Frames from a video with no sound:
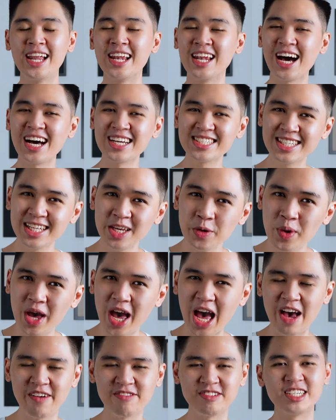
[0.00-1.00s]
And lastly, we
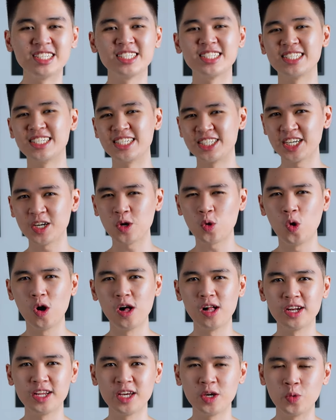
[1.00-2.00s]
have the stitching
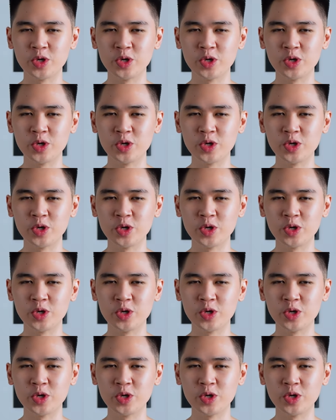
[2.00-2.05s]
quality,